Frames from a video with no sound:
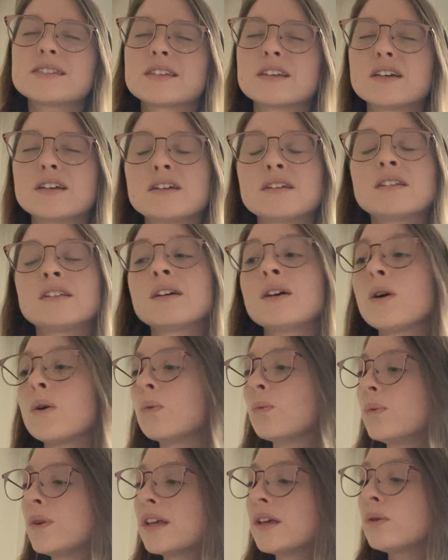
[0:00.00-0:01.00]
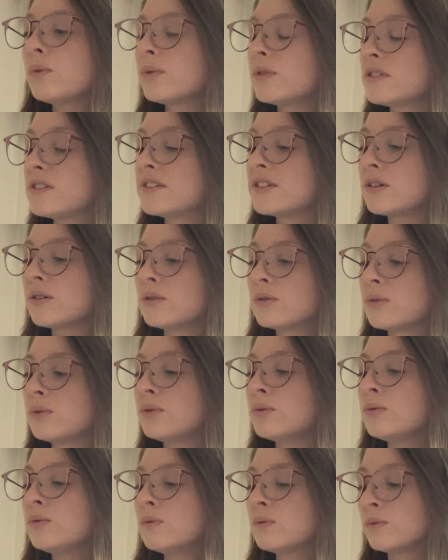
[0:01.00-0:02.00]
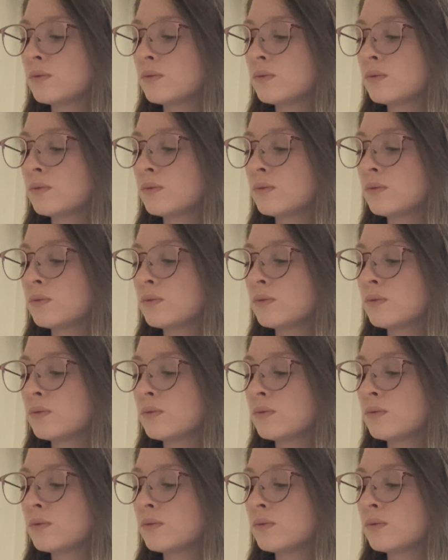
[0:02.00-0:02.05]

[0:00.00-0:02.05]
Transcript: said we would do.